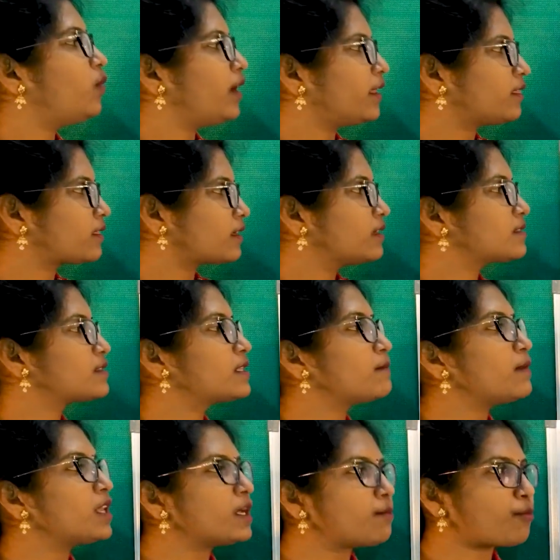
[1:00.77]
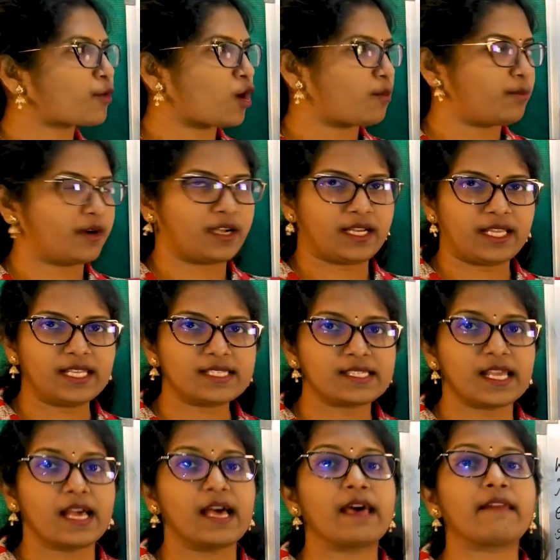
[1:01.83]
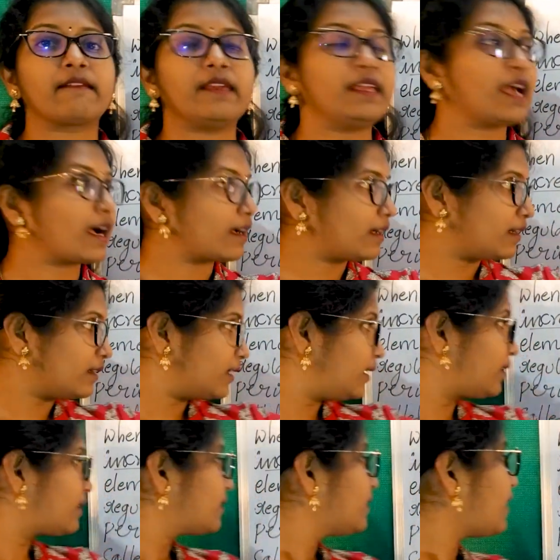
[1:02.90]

with similar properties reoccur